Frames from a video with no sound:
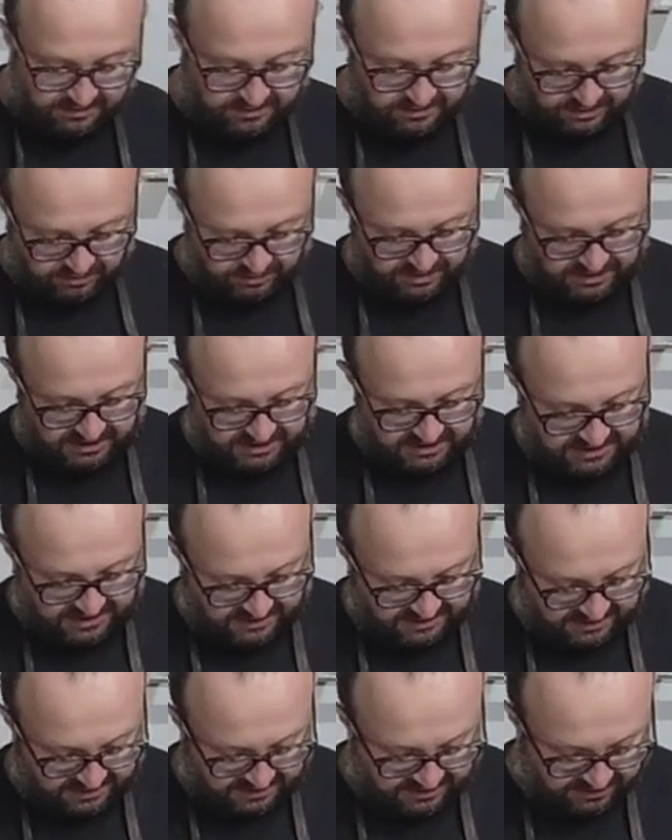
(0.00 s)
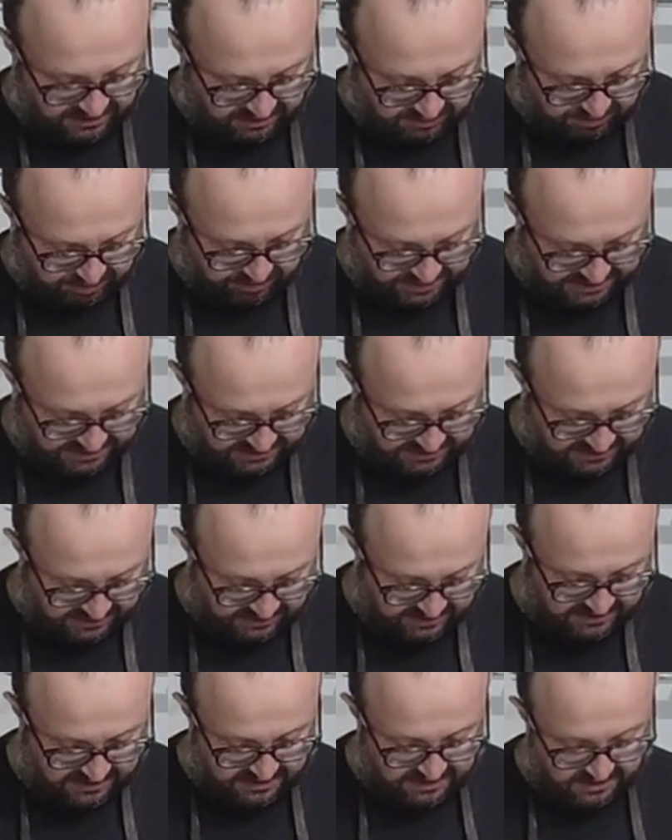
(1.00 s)
So you just start the initial pressing.
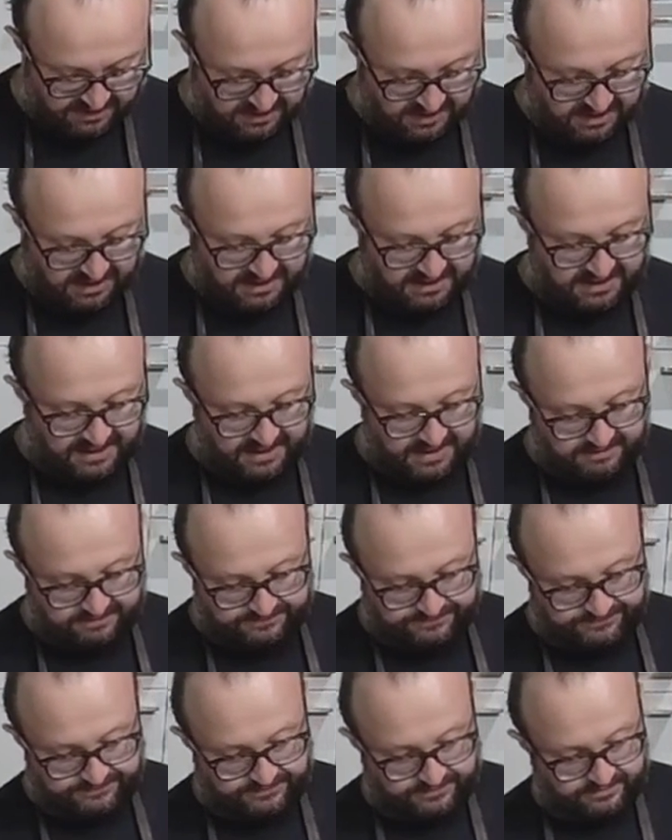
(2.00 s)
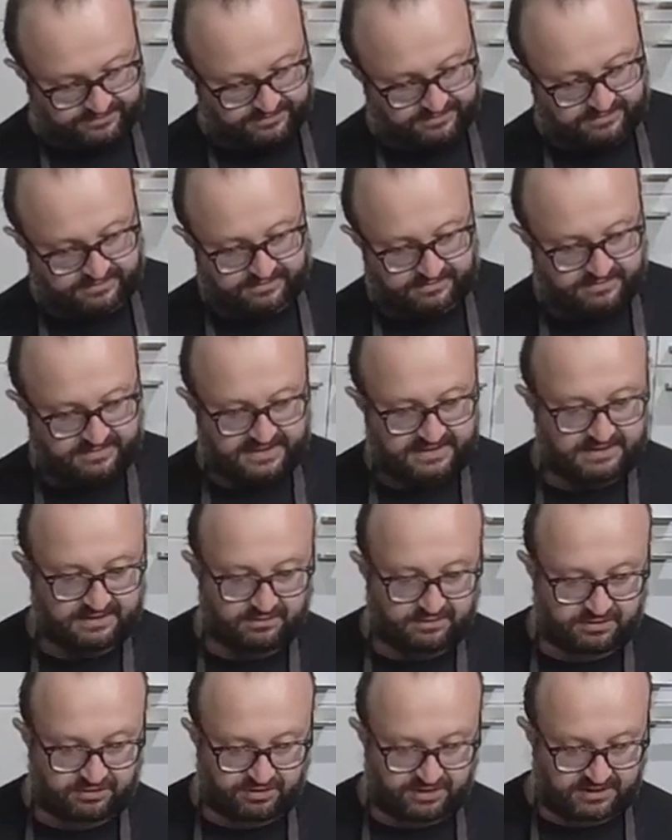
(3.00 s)
And then there's
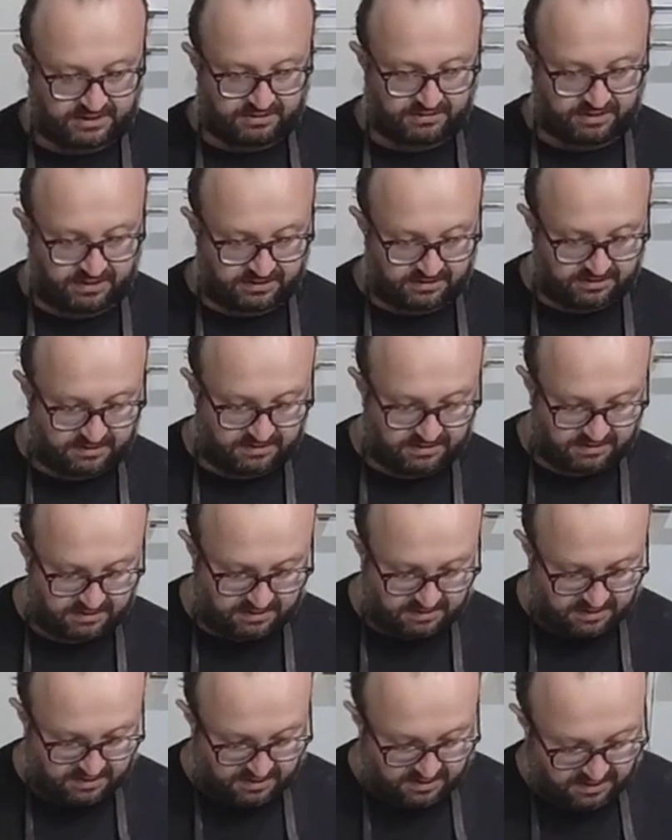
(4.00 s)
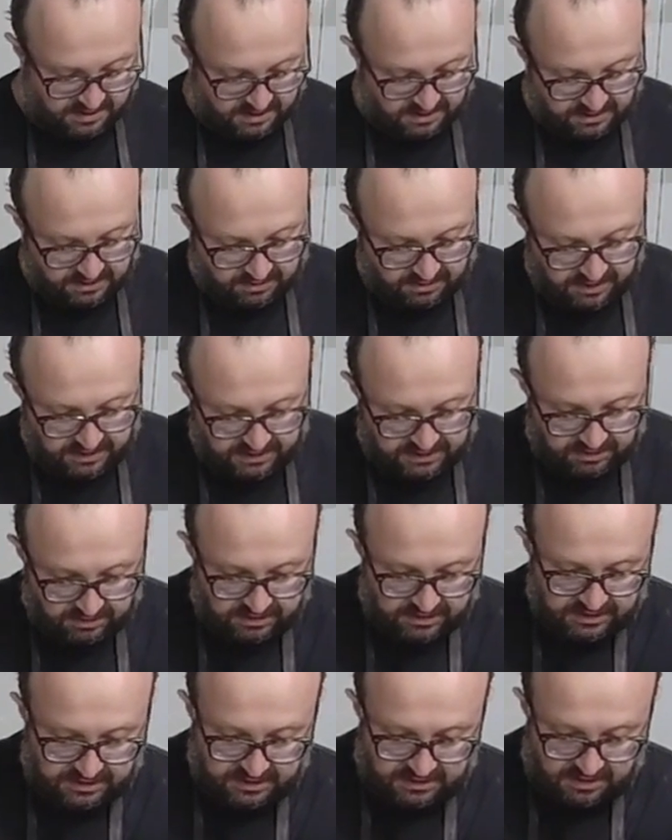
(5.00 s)
no trick to it. You
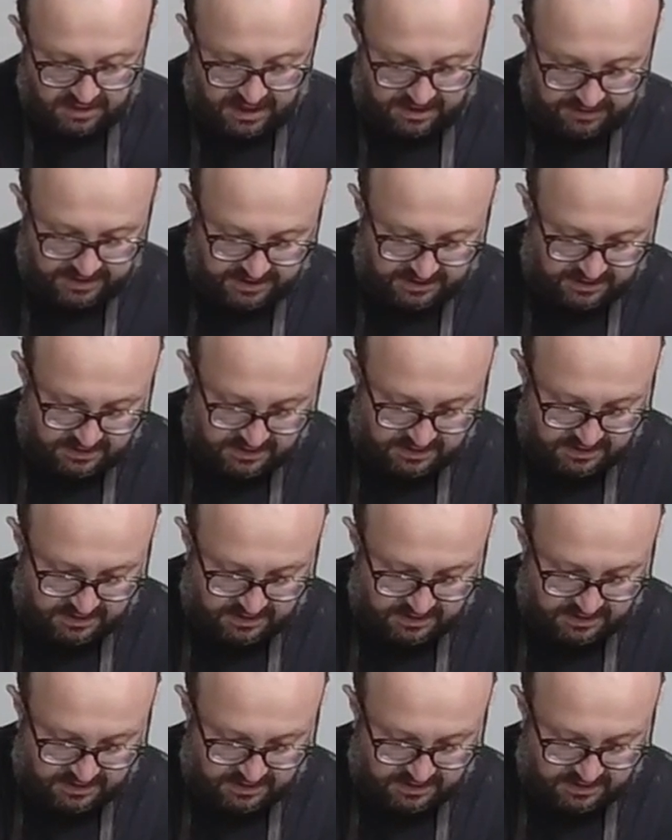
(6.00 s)
literally just grab it